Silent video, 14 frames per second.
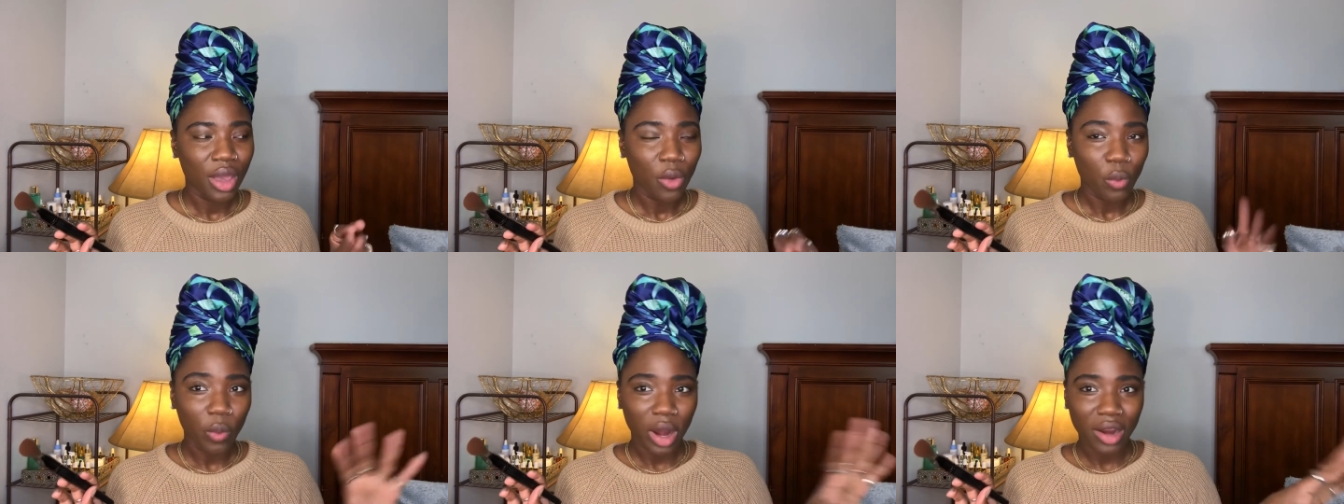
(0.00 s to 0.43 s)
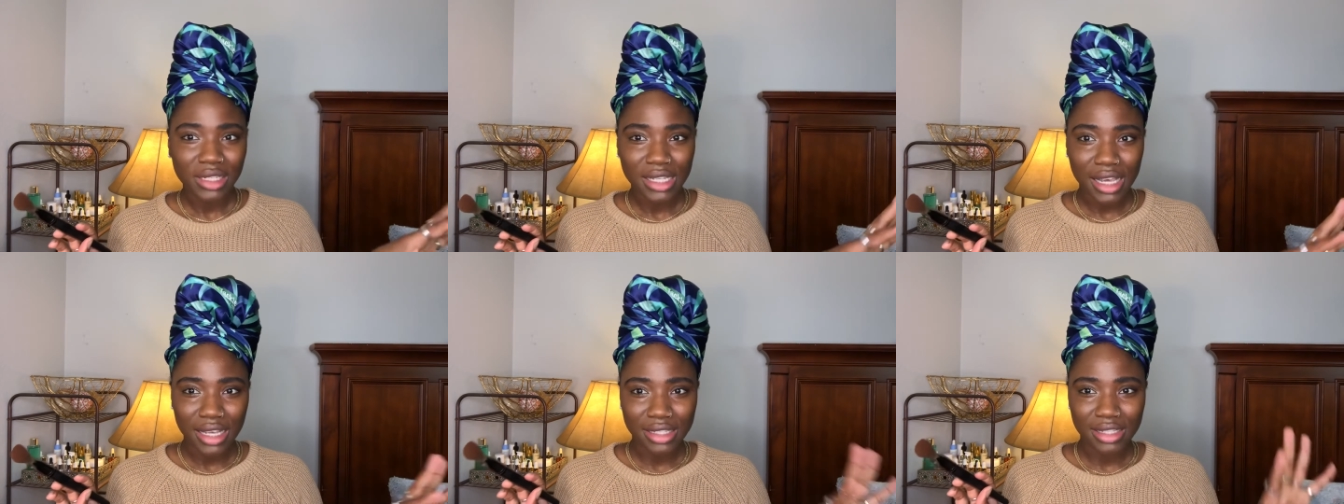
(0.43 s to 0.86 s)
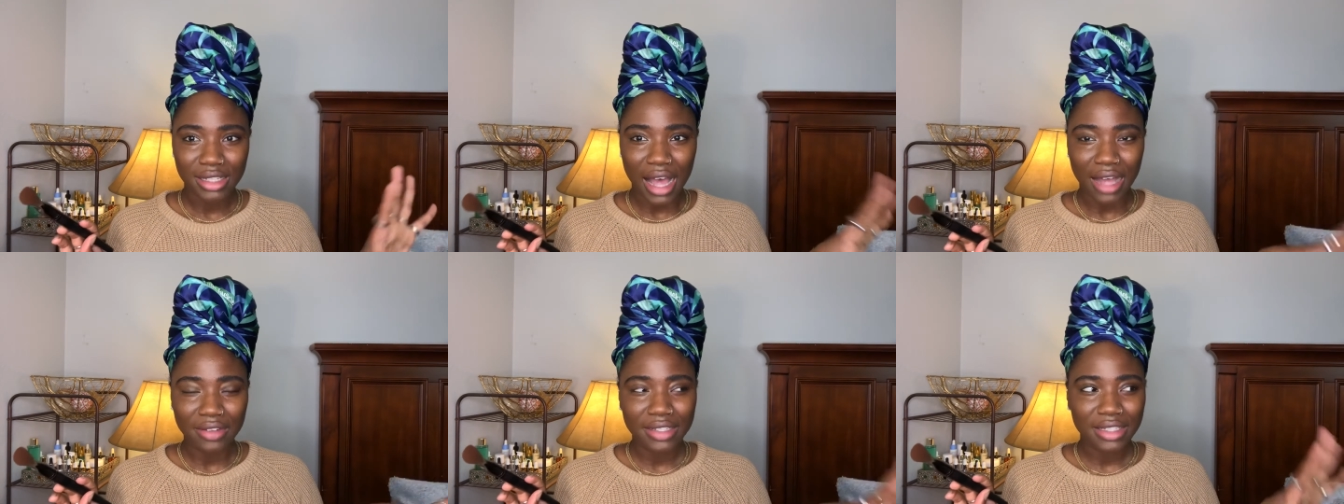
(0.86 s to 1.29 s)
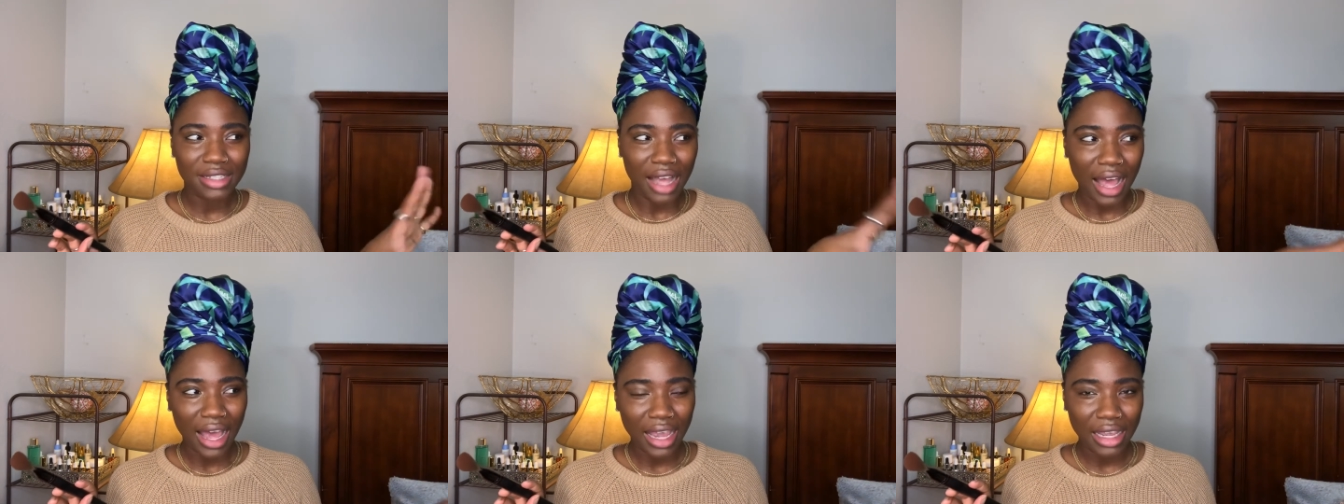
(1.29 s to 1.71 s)
wear test
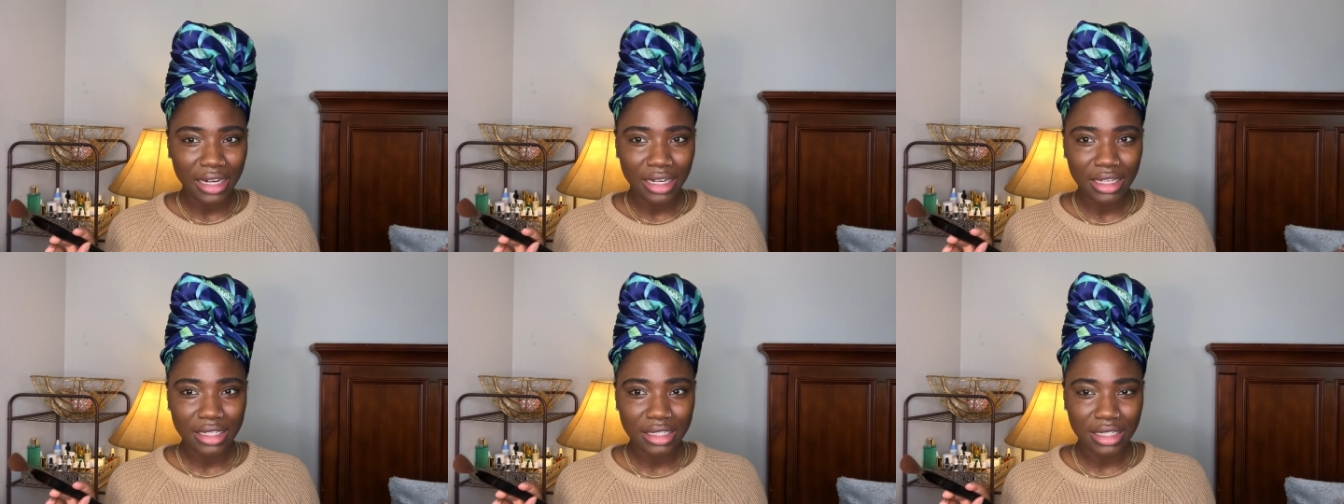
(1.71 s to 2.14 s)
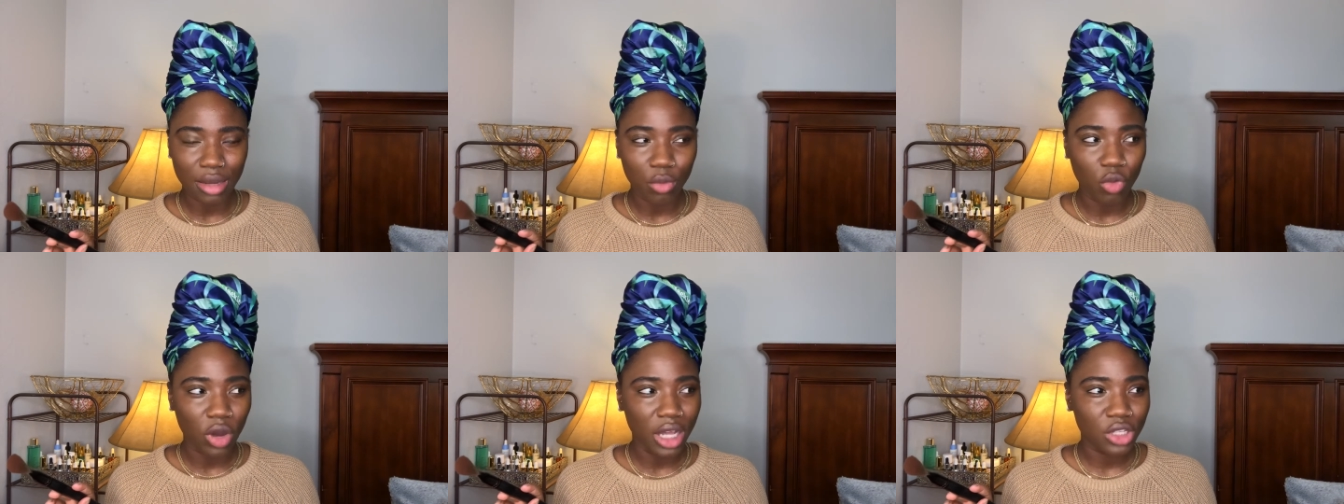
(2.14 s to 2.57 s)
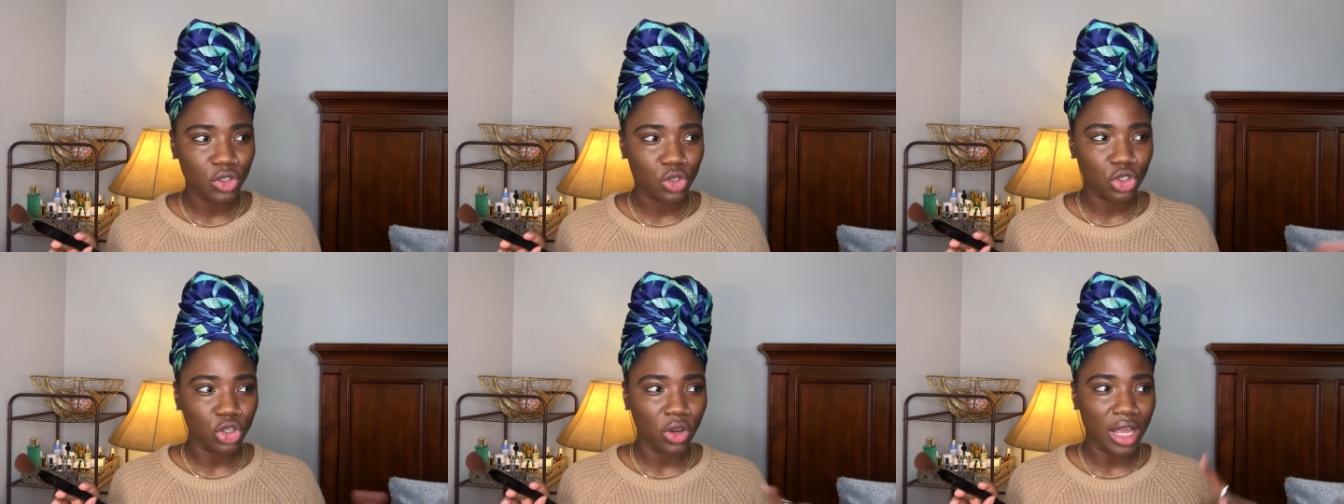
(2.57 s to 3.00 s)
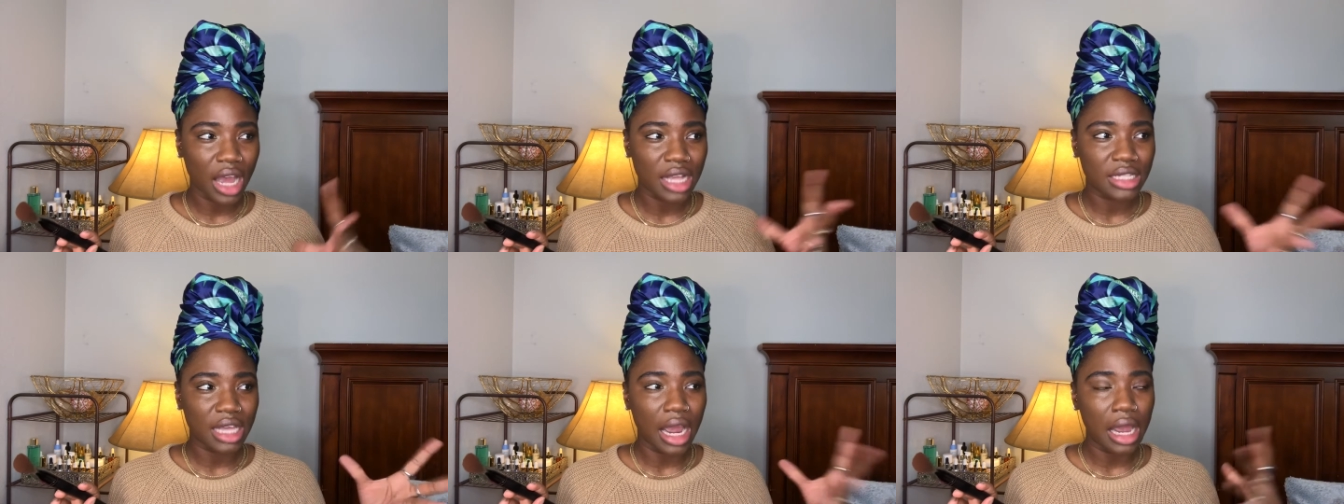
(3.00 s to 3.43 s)
outside somewhat to show you
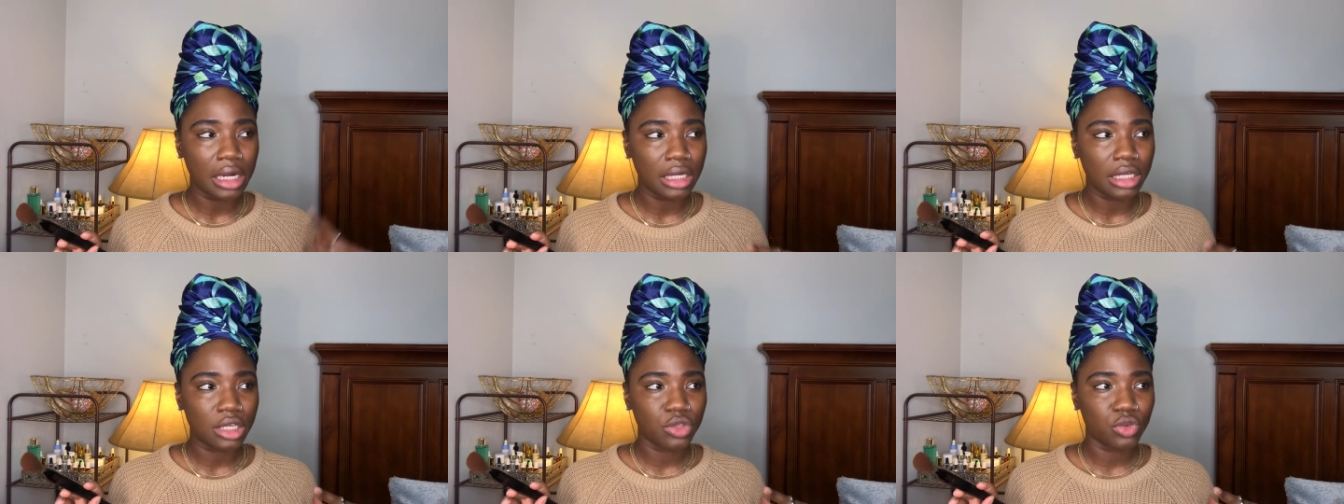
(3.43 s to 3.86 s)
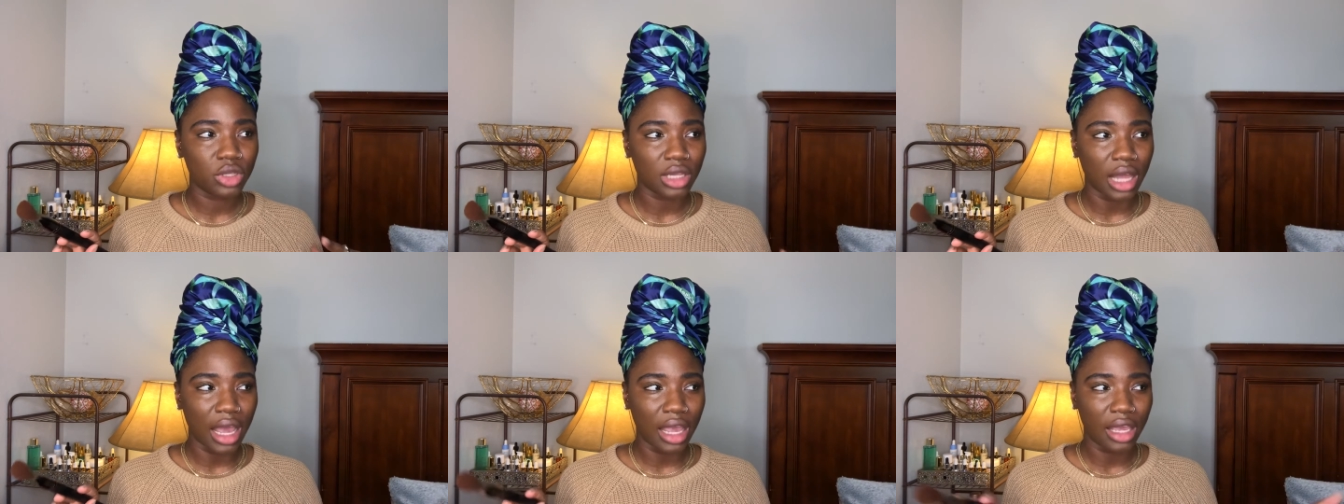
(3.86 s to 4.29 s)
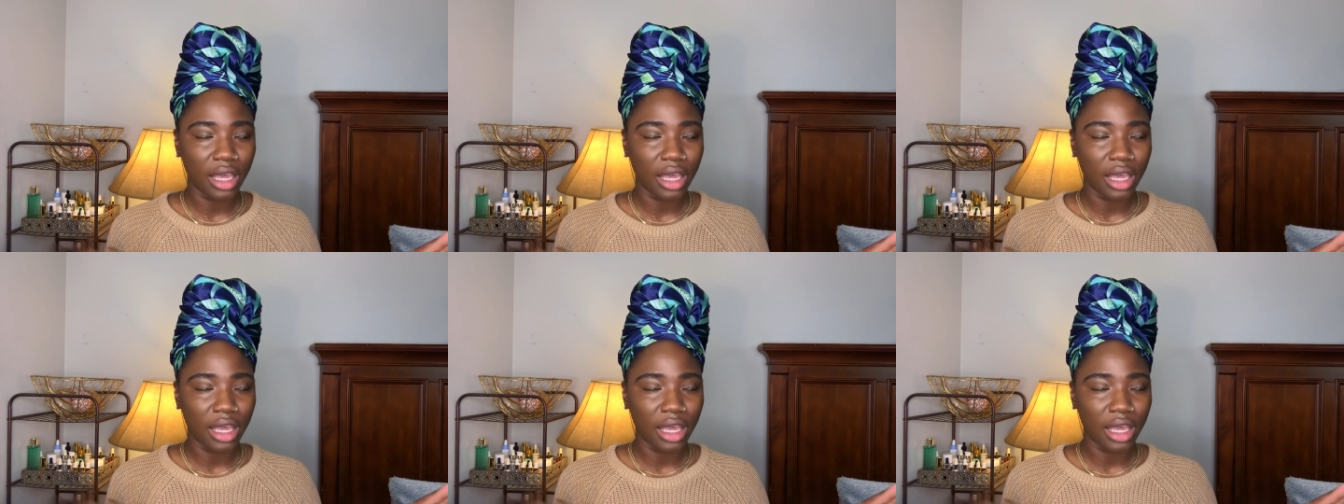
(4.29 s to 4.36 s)
guys how it looks with like